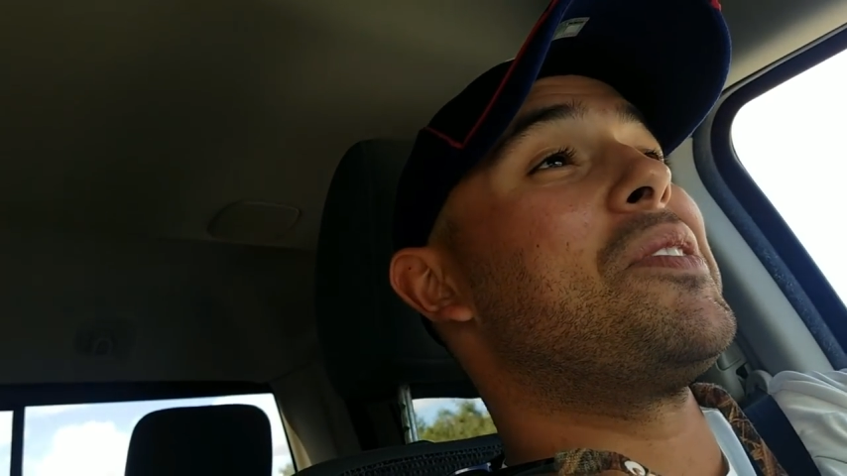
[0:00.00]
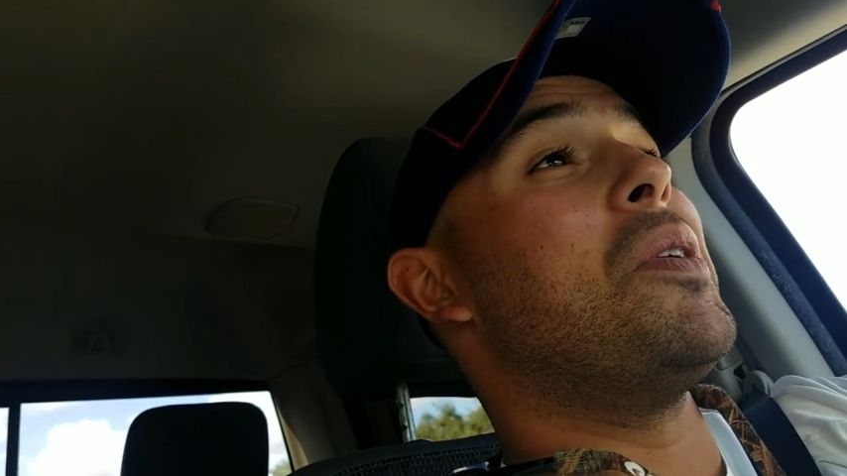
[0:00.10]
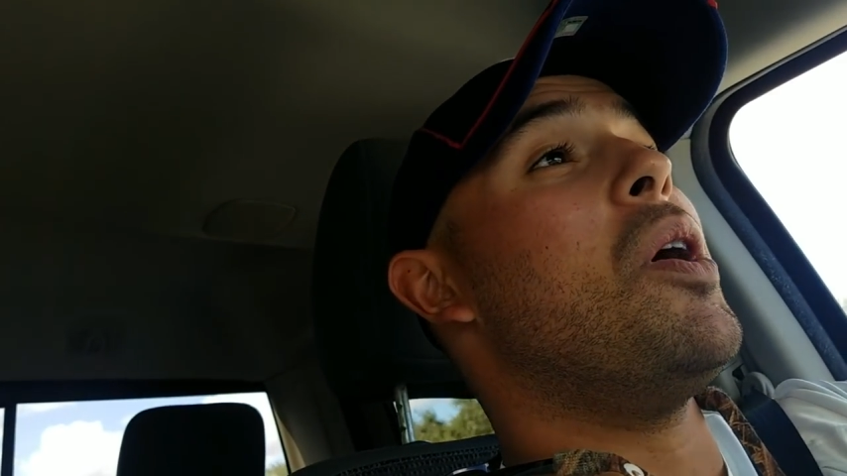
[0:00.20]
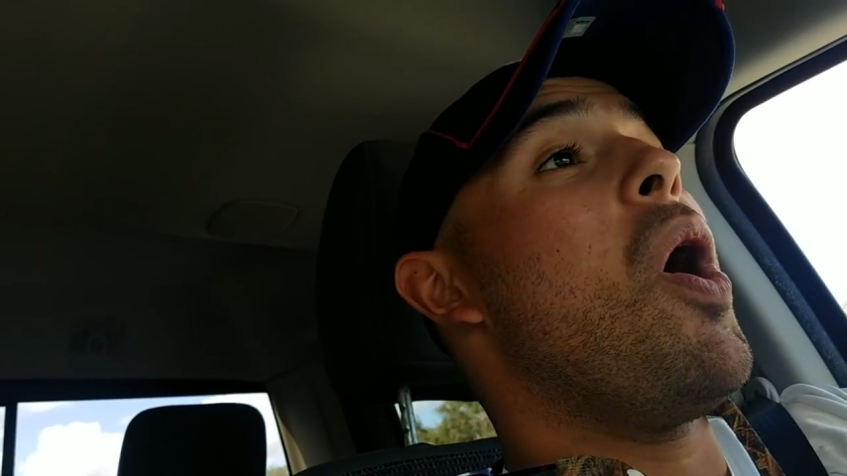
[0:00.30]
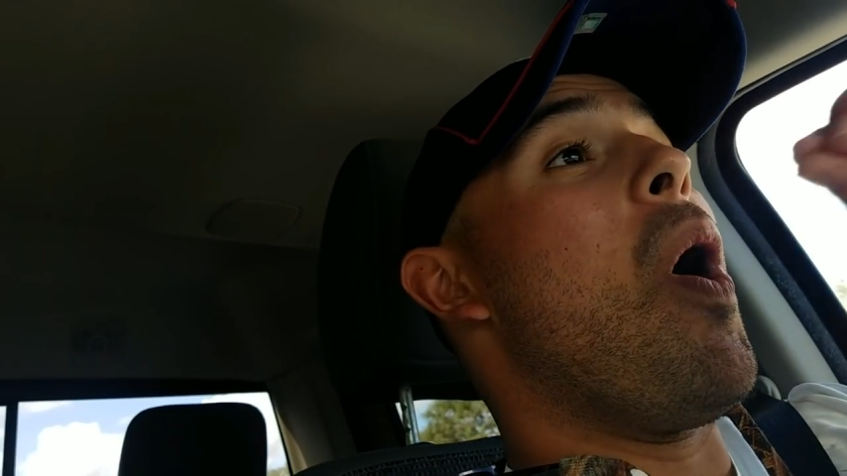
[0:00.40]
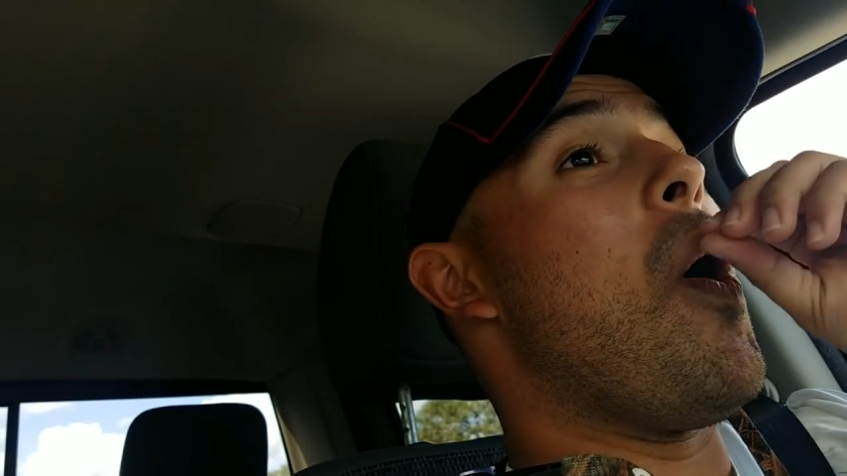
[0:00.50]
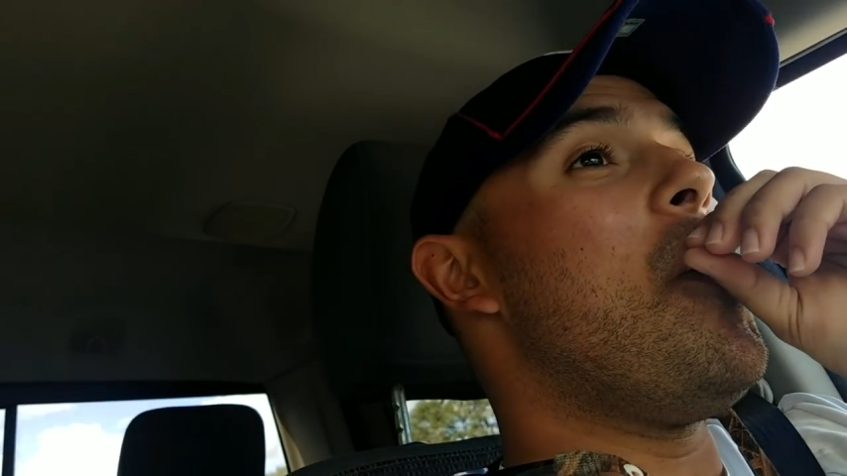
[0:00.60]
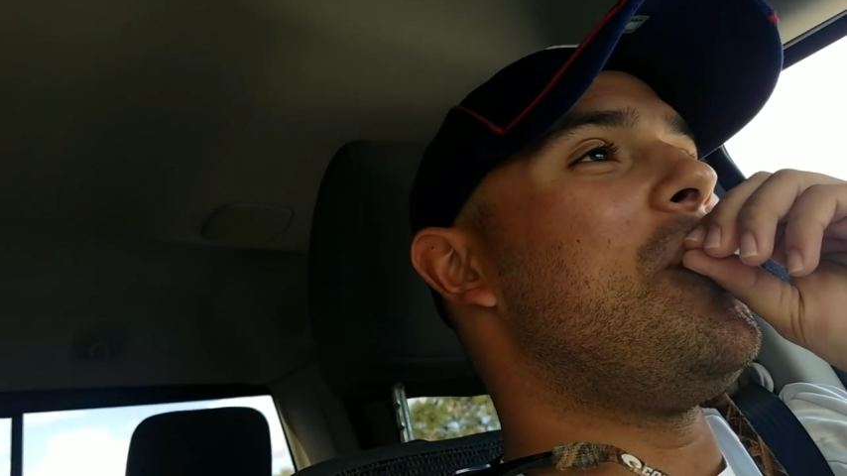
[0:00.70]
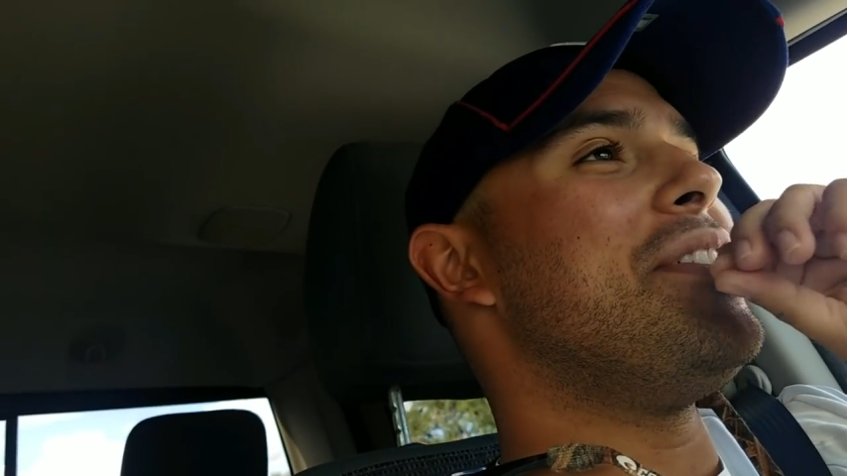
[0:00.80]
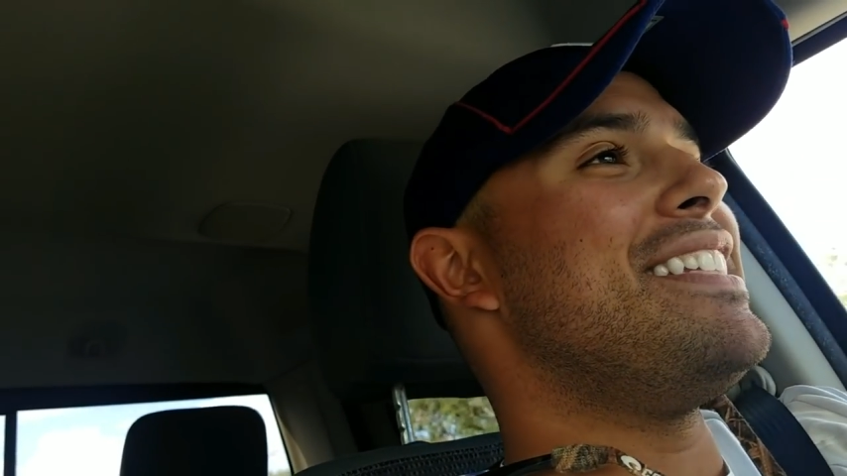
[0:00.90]
So
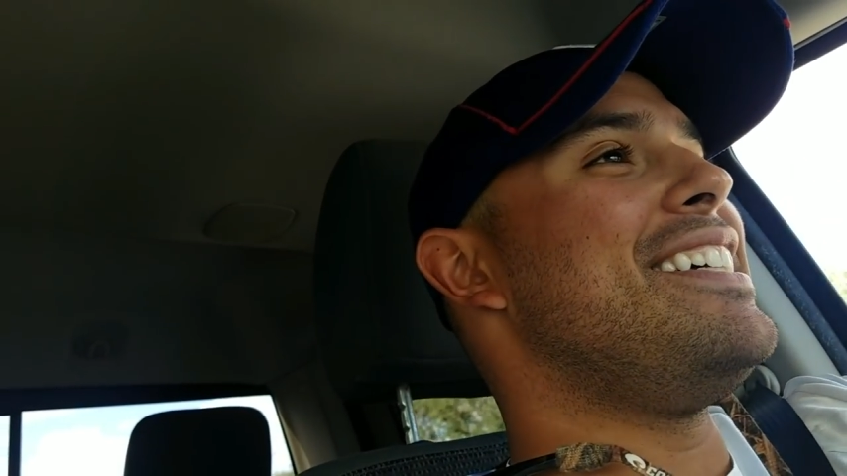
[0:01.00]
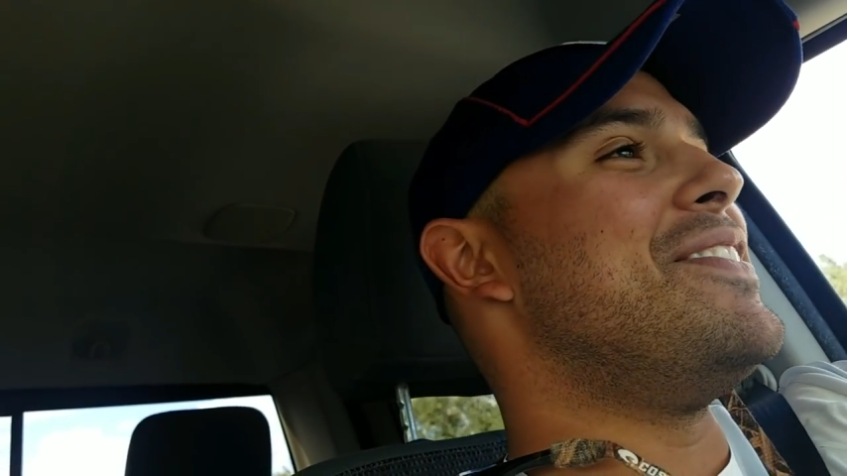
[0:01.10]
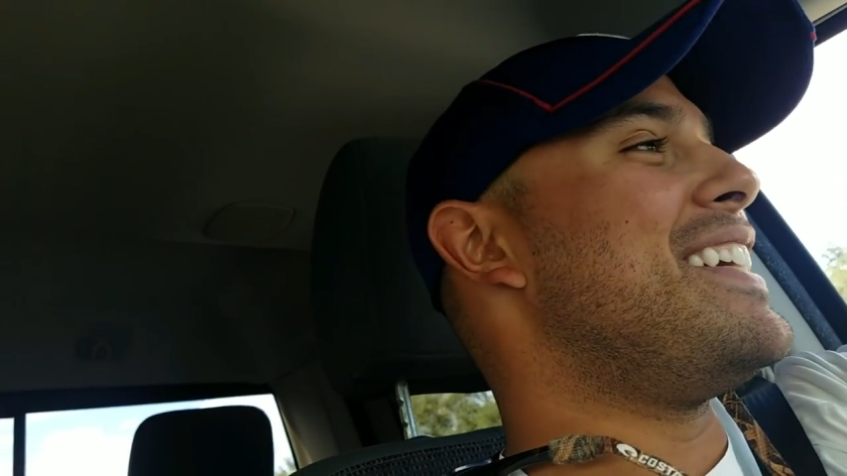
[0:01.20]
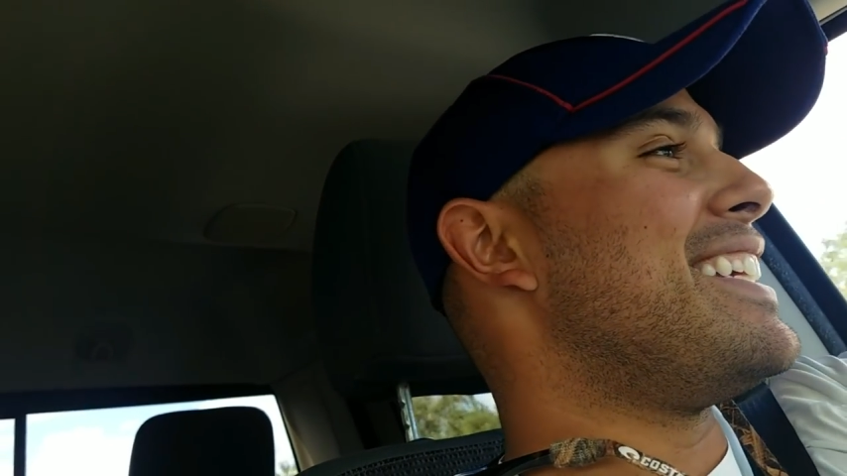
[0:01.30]
hopefully we